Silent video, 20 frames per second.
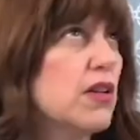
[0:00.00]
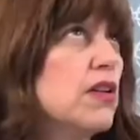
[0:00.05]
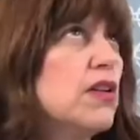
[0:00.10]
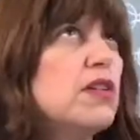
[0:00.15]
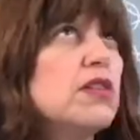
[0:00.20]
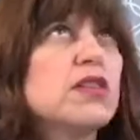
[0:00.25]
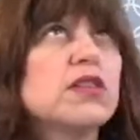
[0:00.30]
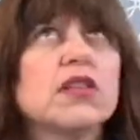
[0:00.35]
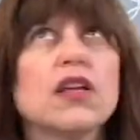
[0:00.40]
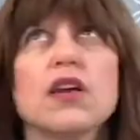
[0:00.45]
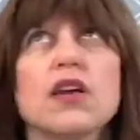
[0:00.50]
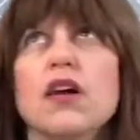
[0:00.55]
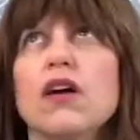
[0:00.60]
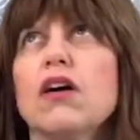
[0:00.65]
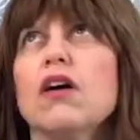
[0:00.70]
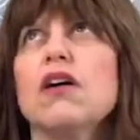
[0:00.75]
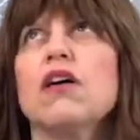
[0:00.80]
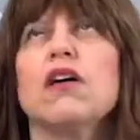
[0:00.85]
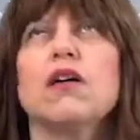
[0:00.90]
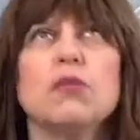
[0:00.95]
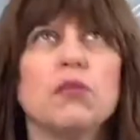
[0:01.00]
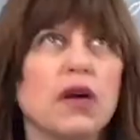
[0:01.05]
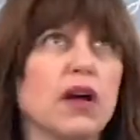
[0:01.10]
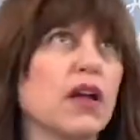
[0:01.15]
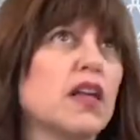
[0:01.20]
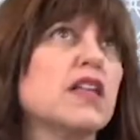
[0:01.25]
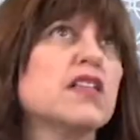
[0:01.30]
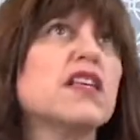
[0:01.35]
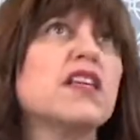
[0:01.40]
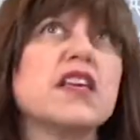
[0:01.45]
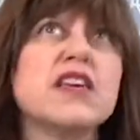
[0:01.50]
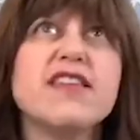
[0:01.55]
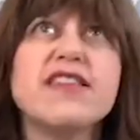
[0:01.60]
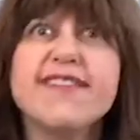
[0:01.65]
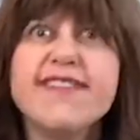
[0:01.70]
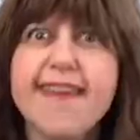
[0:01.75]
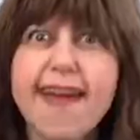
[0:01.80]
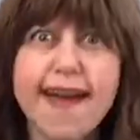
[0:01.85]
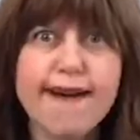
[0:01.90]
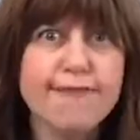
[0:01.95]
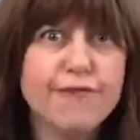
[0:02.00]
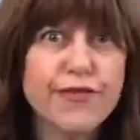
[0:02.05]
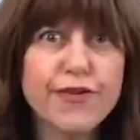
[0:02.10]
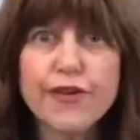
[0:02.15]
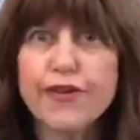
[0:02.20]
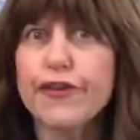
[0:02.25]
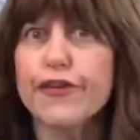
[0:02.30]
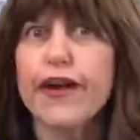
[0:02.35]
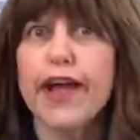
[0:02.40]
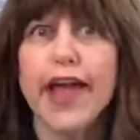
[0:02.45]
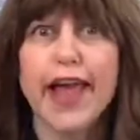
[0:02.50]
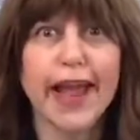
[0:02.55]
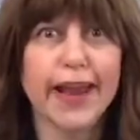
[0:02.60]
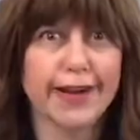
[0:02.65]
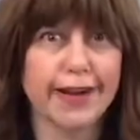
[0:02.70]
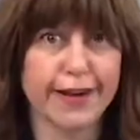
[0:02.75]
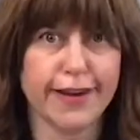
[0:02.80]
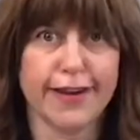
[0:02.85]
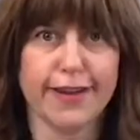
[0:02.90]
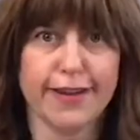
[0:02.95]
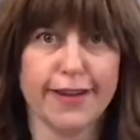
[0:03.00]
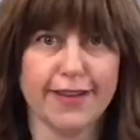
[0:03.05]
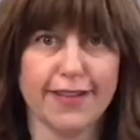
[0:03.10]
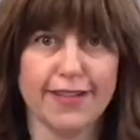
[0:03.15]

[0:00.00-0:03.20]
Just like, oh my, is it never ending?